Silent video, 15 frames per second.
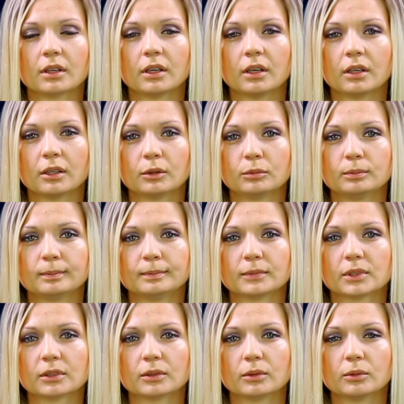Um,
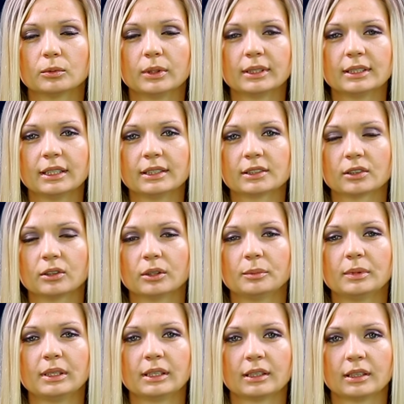one day,
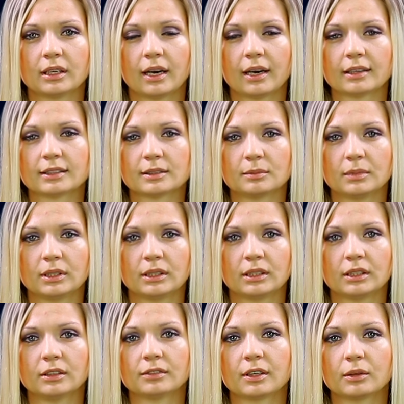Solomia asked
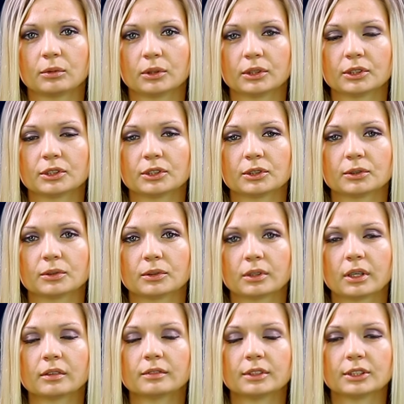me if I wanted to
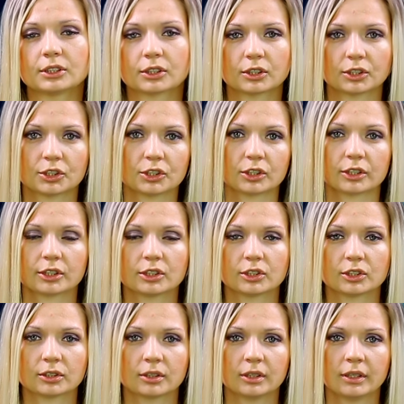come visit her
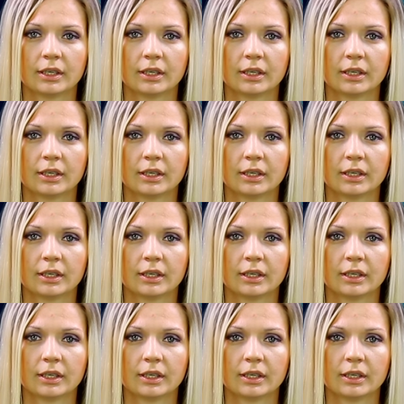church,